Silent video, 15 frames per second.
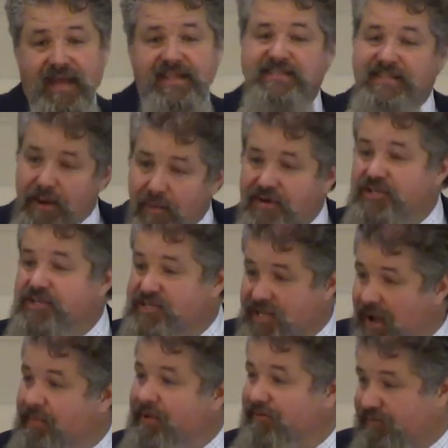and see where she's
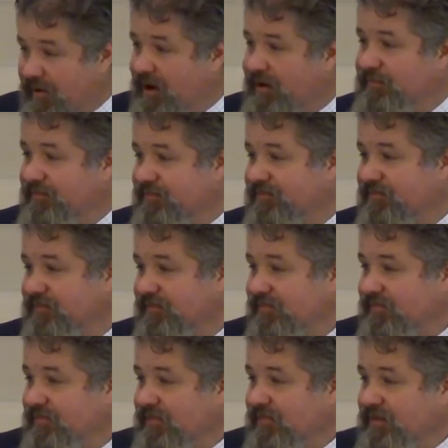coming from
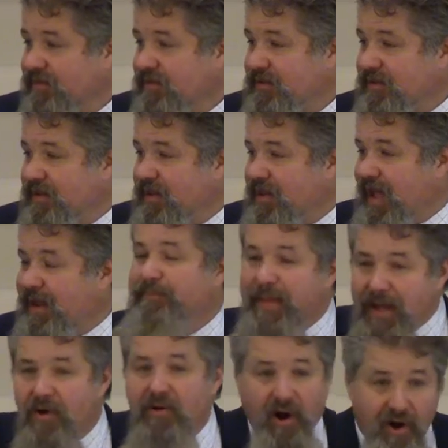and
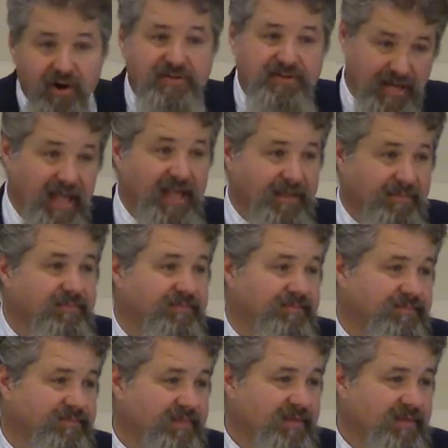be on her team,